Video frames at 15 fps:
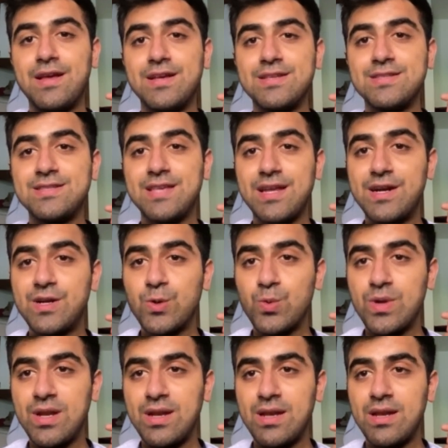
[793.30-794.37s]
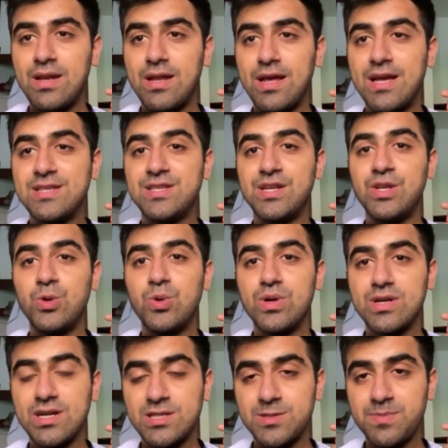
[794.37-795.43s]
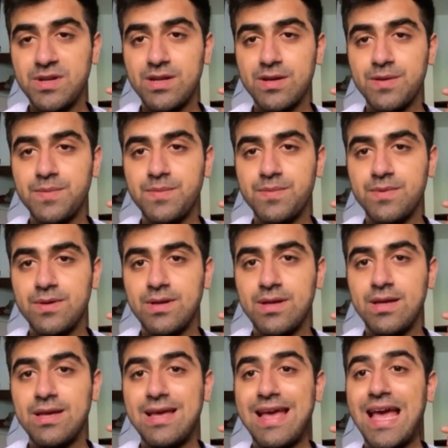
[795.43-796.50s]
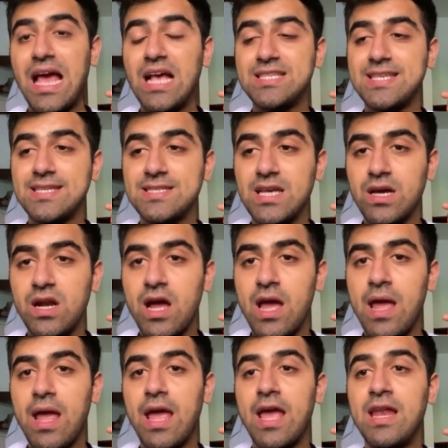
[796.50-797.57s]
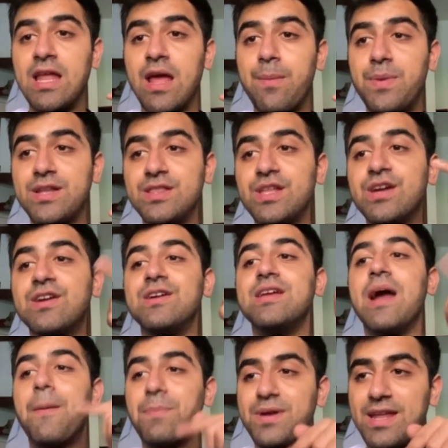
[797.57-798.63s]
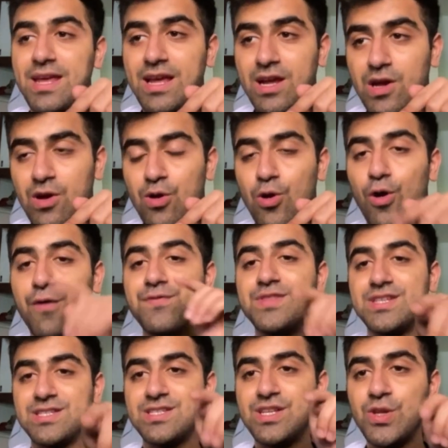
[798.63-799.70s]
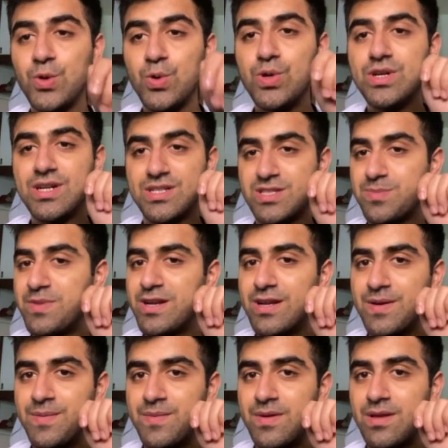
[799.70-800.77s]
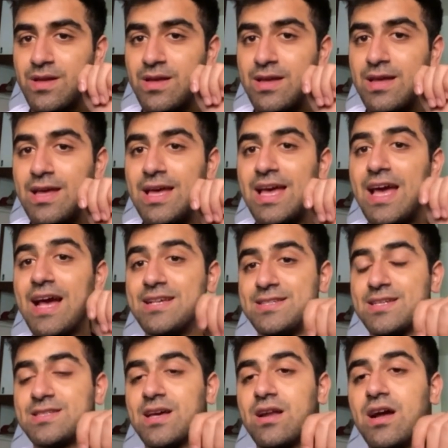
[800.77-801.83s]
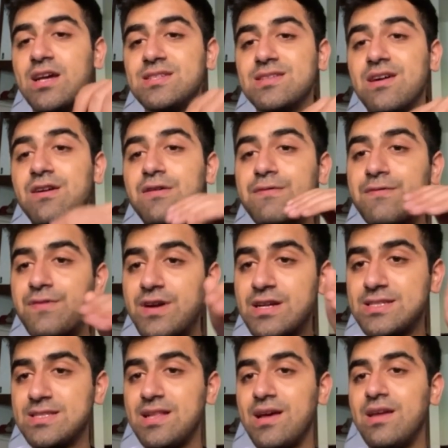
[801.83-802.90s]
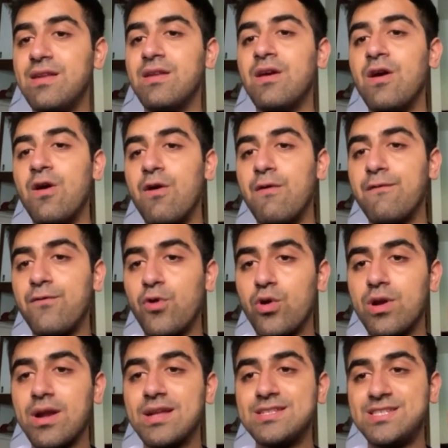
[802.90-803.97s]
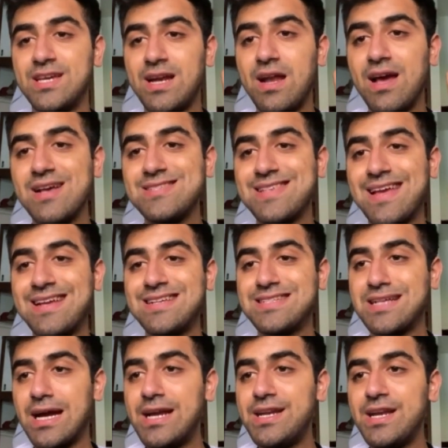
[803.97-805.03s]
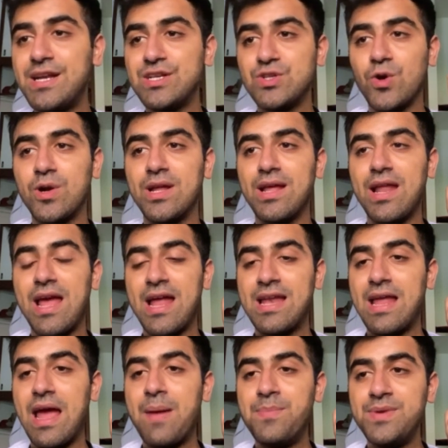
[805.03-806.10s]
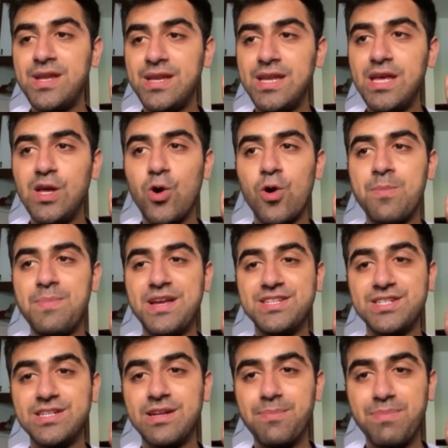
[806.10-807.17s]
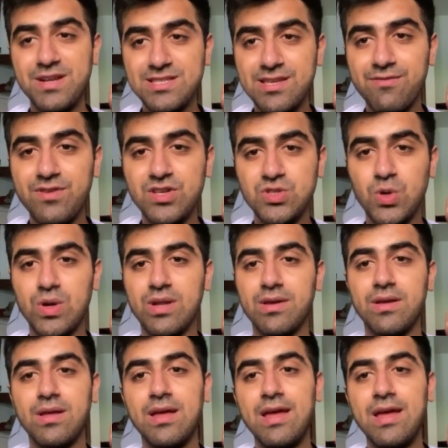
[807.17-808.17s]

Serotonin is a neurotransmitter. SSRI inhibit the reuptake of this neurotransmitter. SSRIs are first line for generalized anxiety disorder and MDD or major depressive disorder.